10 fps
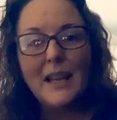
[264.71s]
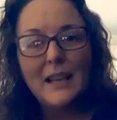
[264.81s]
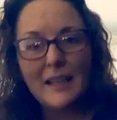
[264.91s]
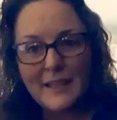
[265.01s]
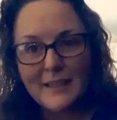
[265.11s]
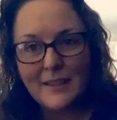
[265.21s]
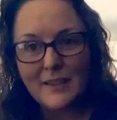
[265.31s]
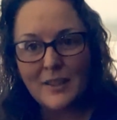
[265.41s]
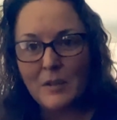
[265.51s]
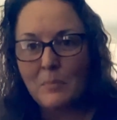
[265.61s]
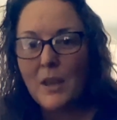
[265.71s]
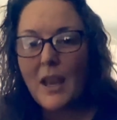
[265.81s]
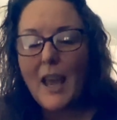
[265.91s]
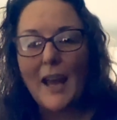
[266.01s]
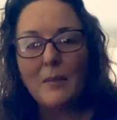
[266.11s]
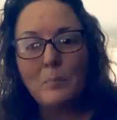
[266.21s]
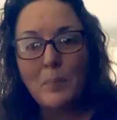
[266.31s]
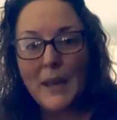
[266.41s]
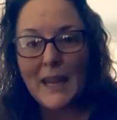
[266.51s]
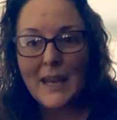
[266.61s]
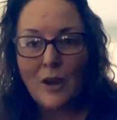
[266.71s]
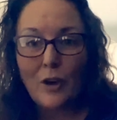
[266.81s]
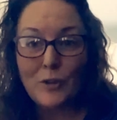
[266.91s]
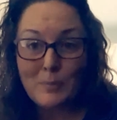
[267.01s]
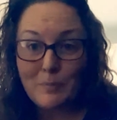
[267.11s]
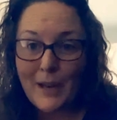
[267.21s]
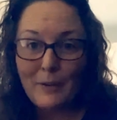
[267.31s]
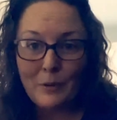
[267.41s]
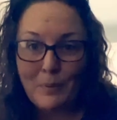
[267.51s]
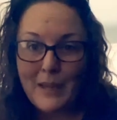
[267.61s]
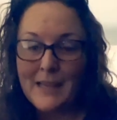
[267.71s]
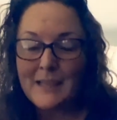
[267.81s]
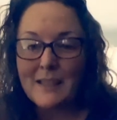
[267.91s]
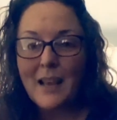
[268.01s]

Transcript: listen to them, and be God's mouthpiece,